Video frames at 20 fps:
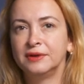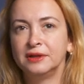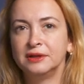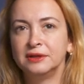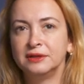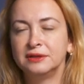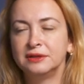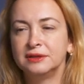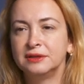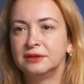
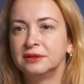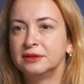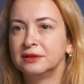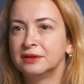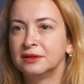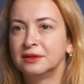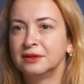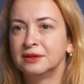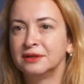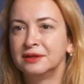and
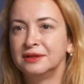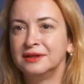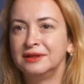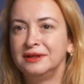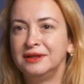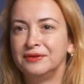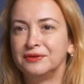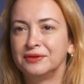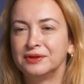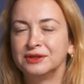it's a
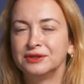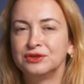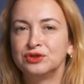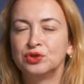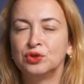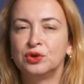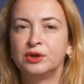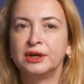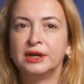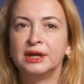different
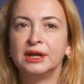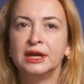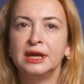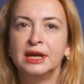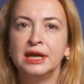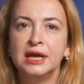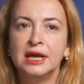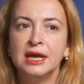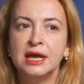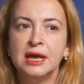story.
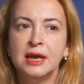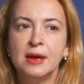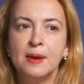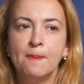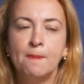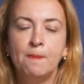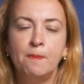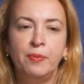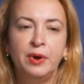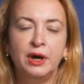
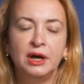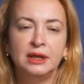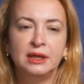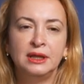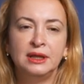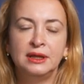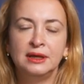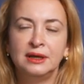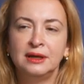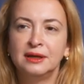
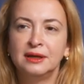But